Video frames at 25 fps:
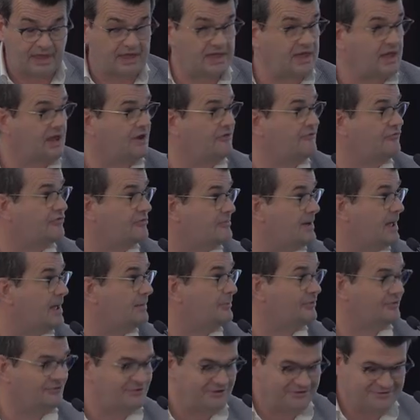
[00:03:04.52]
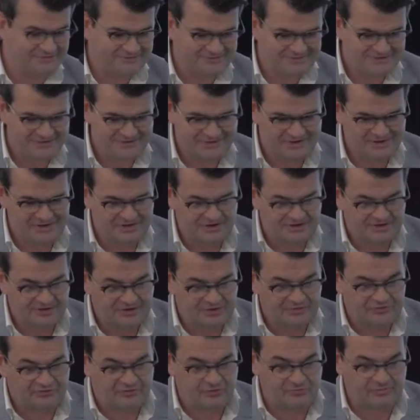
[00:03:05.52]
again from Hamilton,
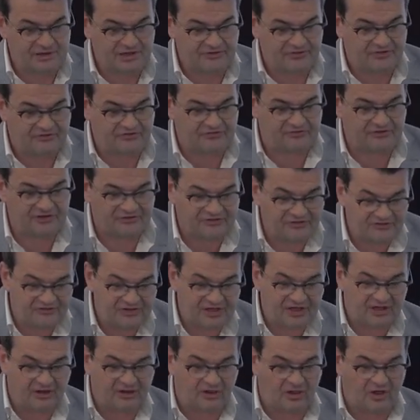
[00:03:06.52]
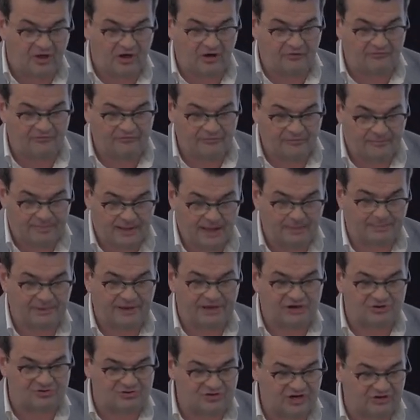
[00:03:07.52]
to be the citadel of the
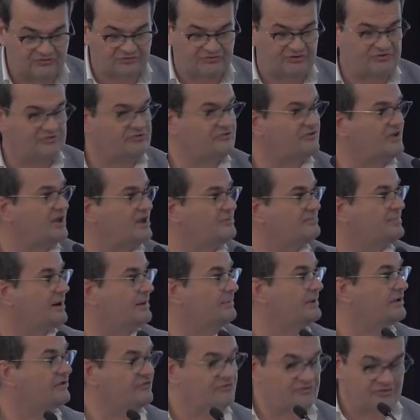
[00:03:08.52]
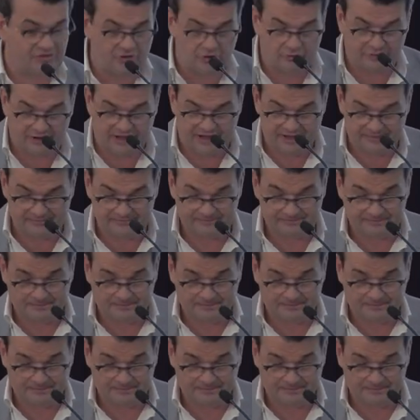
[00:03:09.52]
public justice and public security.